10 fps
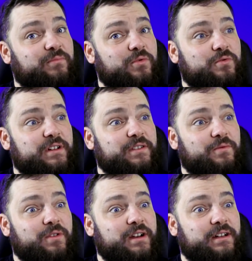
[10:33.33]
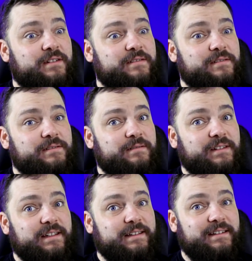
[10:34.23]
who doesn't want to
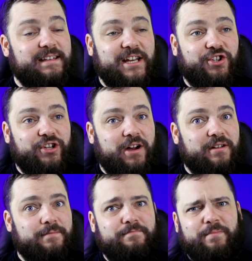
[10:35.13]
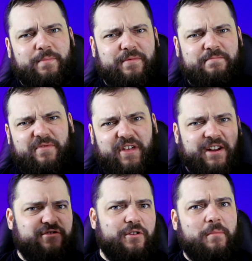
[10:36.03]
dish out a
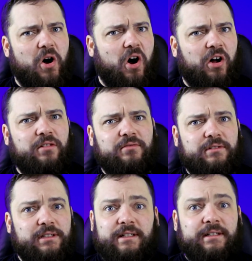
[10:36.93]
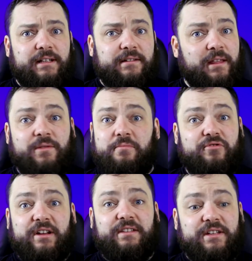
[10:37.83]
thunder paw? Sounds
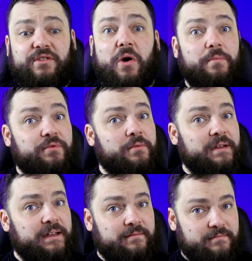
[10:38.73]
pretty dope to me.